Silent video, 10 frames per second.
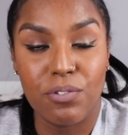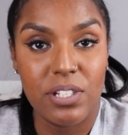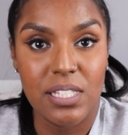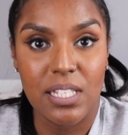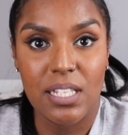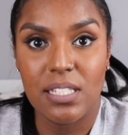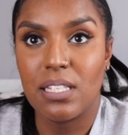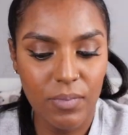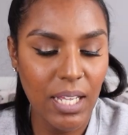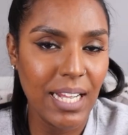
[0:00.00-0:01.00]
for
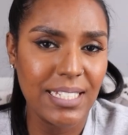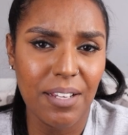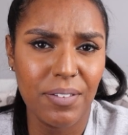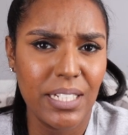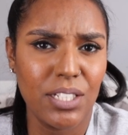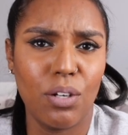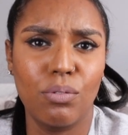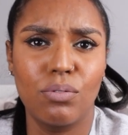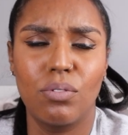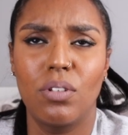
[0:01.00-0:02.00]
instance. I definitely don't